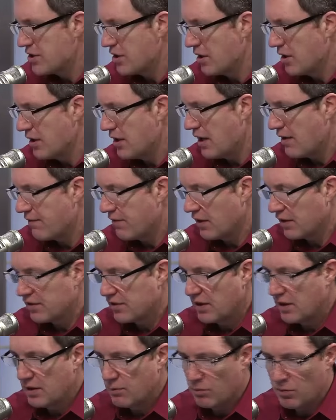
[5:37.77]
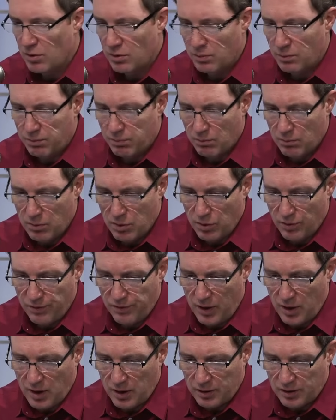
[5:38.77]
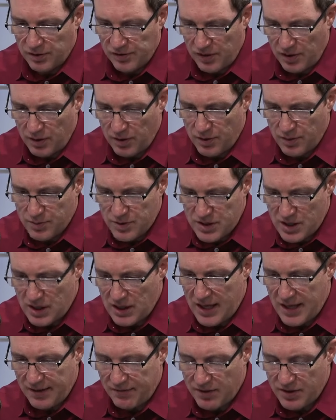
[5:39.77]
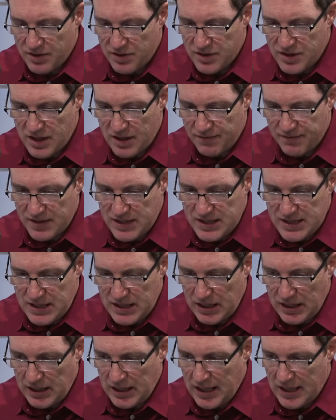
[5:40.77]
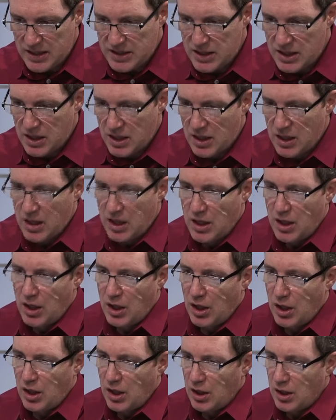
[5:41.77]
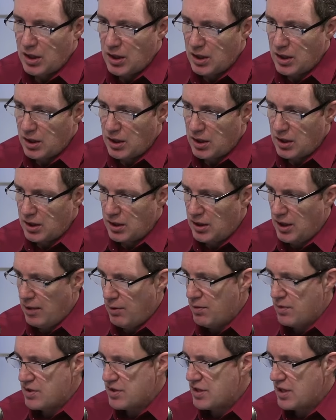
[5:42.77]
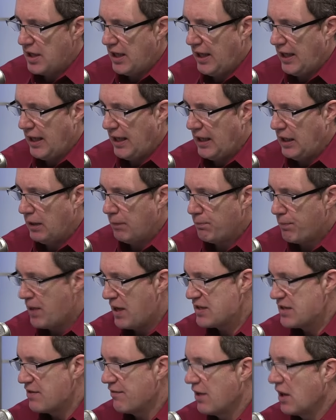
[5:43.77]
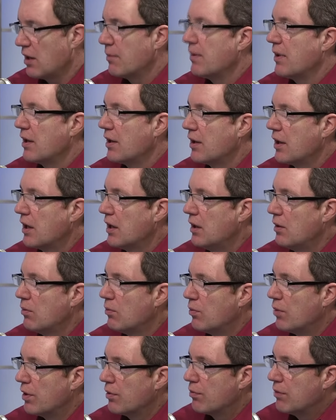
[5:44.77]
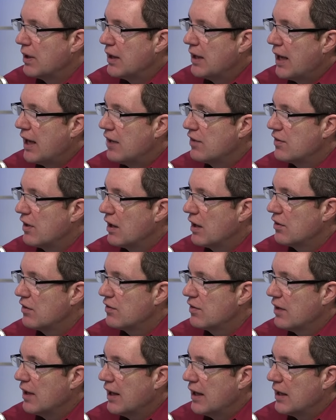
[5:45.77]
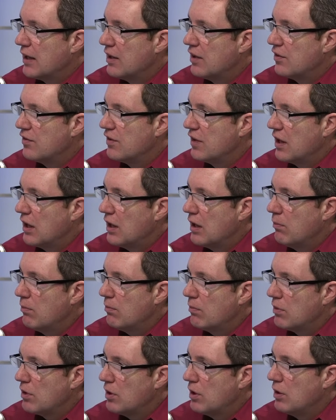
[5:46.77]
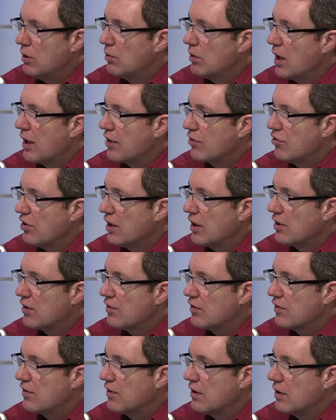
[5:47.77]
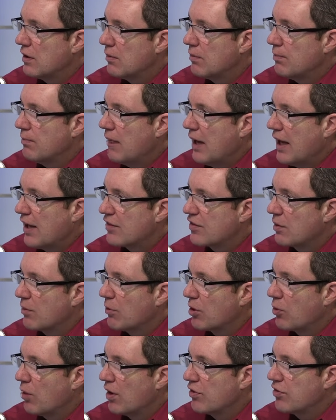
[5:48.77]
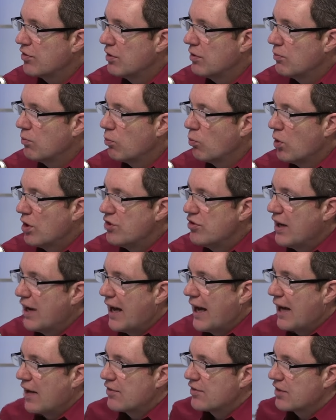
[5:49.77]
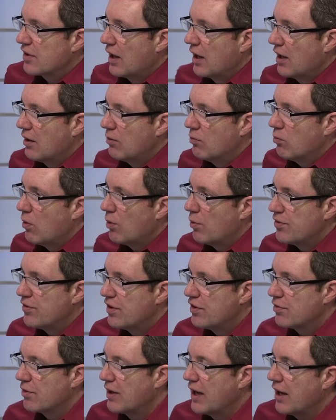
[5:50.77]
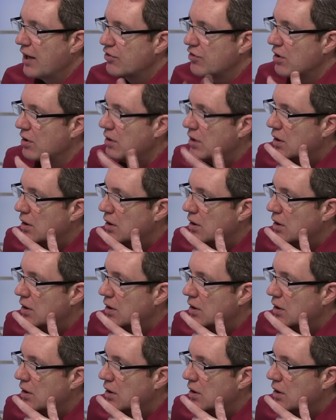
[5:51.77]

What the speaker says: on Netflix, and then we'll move on, because I know there was a lot of other stuff at CES. There was a press availability with Reed Hastings and his team. You got a chance to ask him a question. What'd you ask, and what was his reaction?